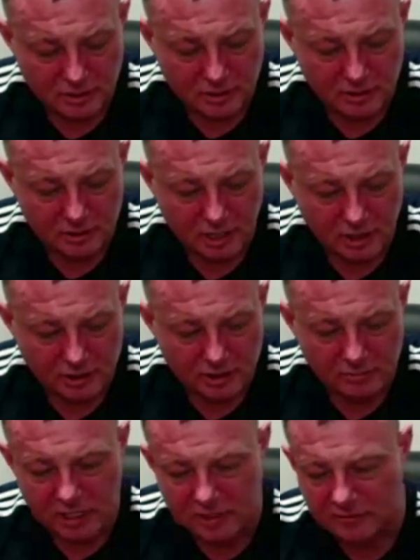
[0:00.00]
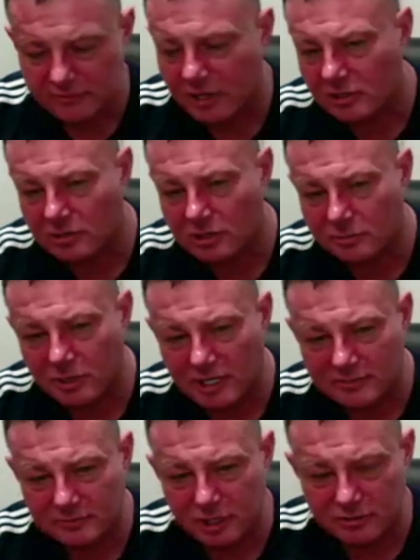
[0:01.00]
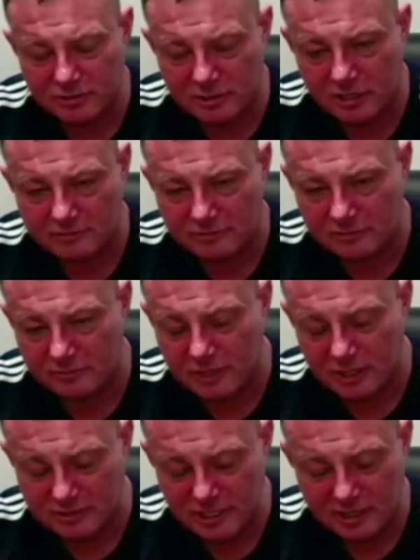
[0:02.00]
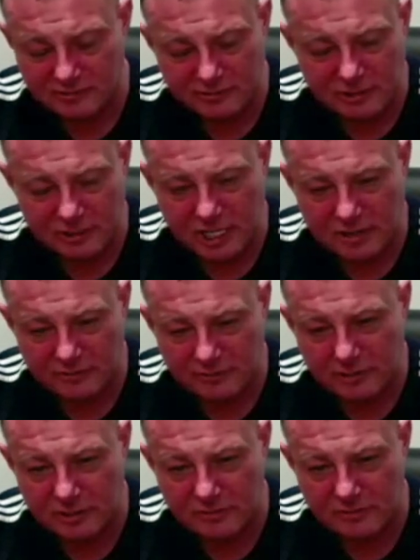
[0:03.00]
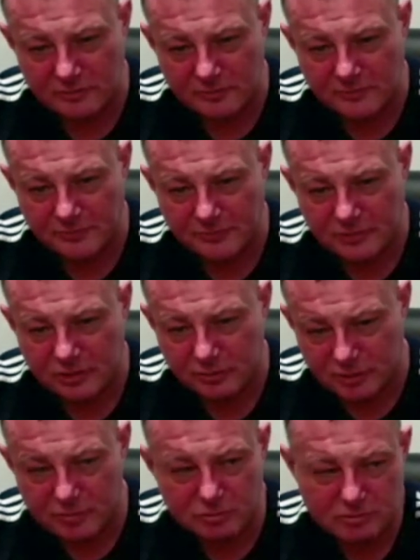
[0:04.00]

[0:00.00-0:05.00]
you can make a far longer podcast than you can a film. People will